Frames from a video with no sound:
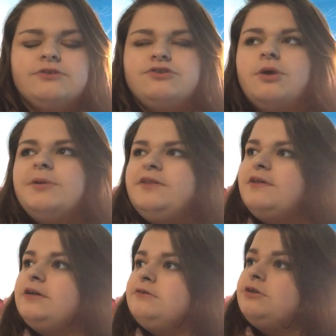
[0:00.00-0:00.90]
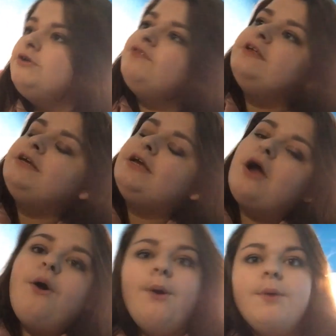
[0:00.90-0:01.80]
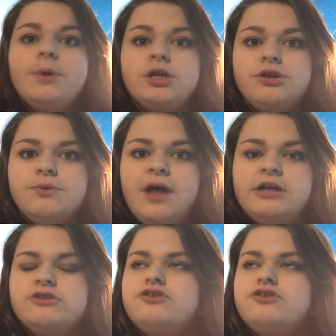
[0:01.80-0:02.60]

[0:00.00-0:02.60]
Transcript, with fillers: So many things that you're thinking, oh, I want to do that.